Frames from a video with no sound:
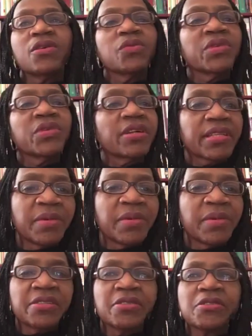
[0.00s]
We talked
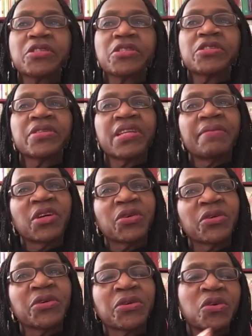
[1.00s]
about nutrition. I'm not
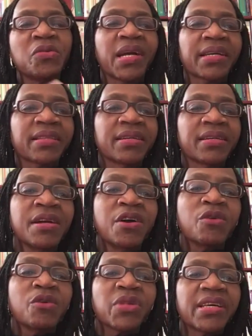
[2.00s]
going to go back there,
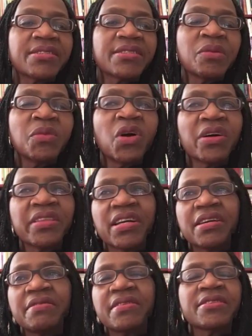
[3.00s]
but there are some other
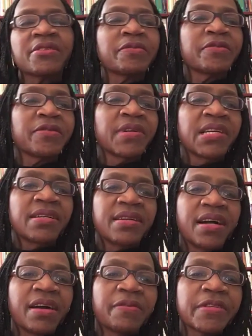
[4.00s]
areas
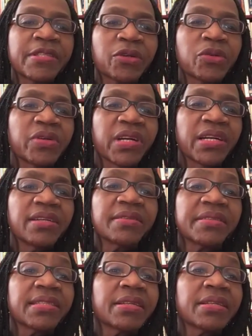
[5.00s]
of physical
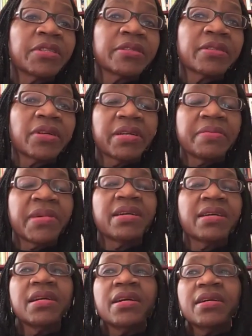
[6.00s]
health that I want to talk about.